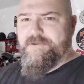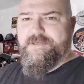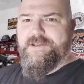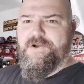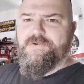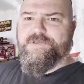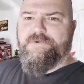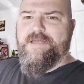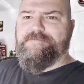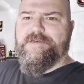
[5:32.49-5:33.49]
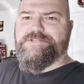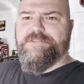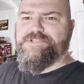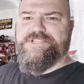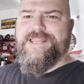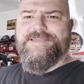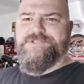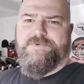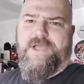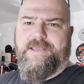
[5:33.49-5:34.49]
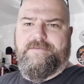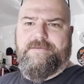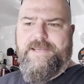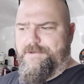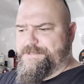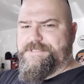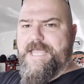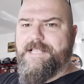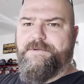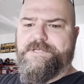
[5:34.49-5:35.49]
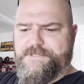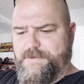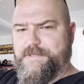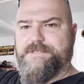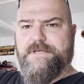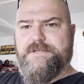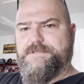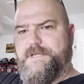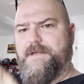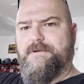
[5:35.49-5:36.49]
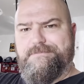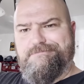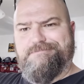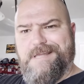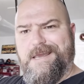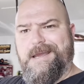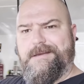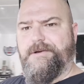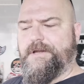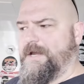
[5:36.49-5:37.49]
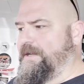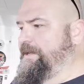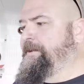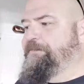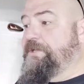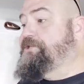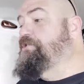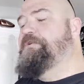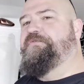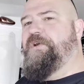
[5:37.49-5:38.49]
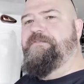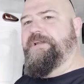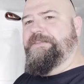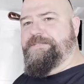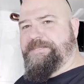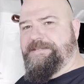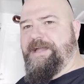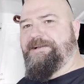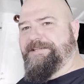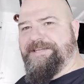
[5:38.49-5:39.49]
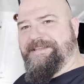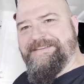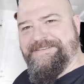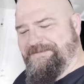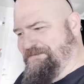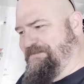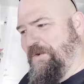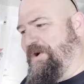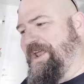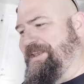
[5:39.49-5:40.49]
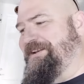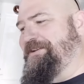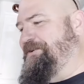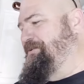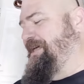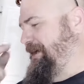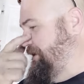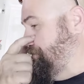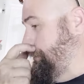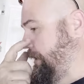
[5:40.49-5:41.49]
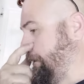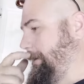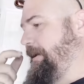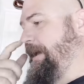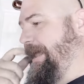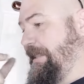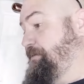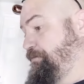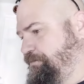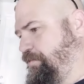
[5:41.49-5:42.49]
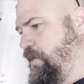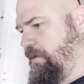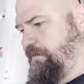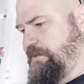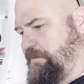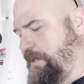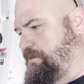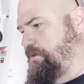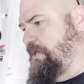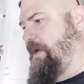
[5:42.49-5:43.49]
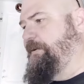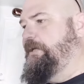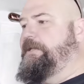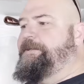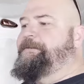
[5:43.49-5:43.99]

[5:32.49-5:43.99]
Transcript: You know, your grandfather said the settings are right. He knows exactly what he's doing. So you just, you know, and you're done. It took me forever to get this thing dialed in for what I needed to do with that yesterday. And that's part of the reason why it's so sloppy.